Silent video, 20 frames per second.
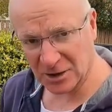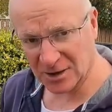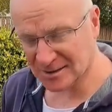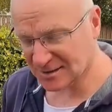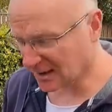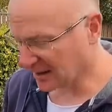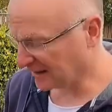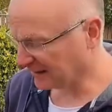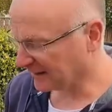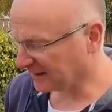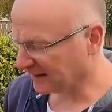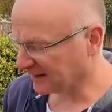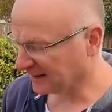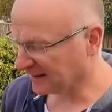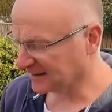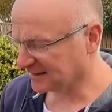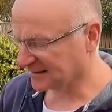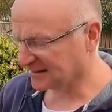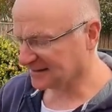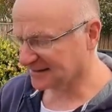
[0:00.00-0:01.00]
because I
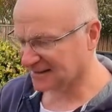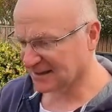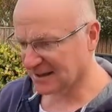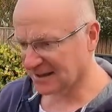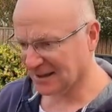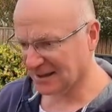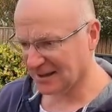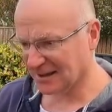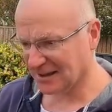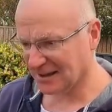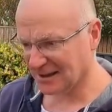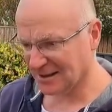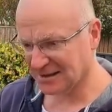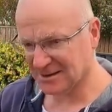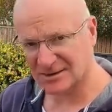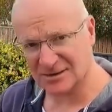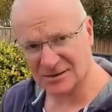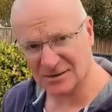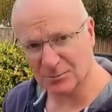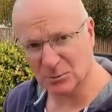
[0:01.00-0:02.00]
think this is
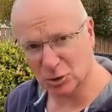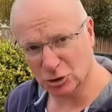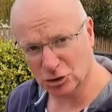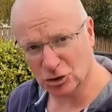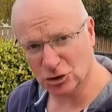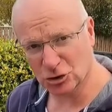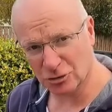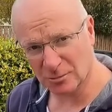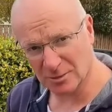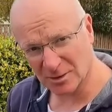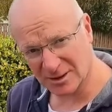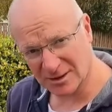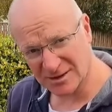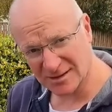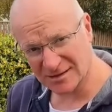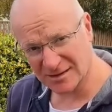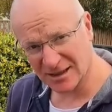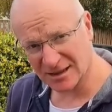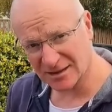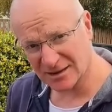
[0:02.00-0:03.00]
a more durable,
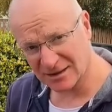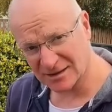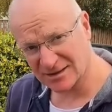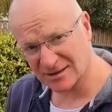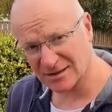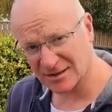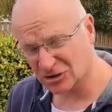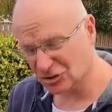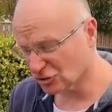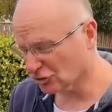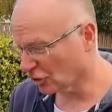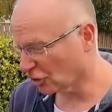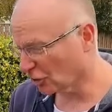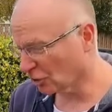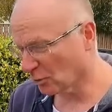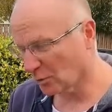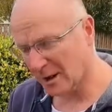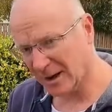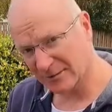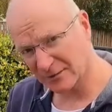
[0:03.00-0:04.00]
this is a
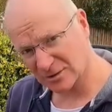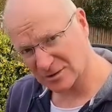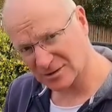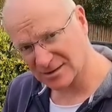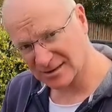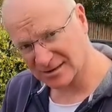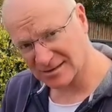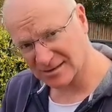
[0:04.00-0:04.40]
stronger wax.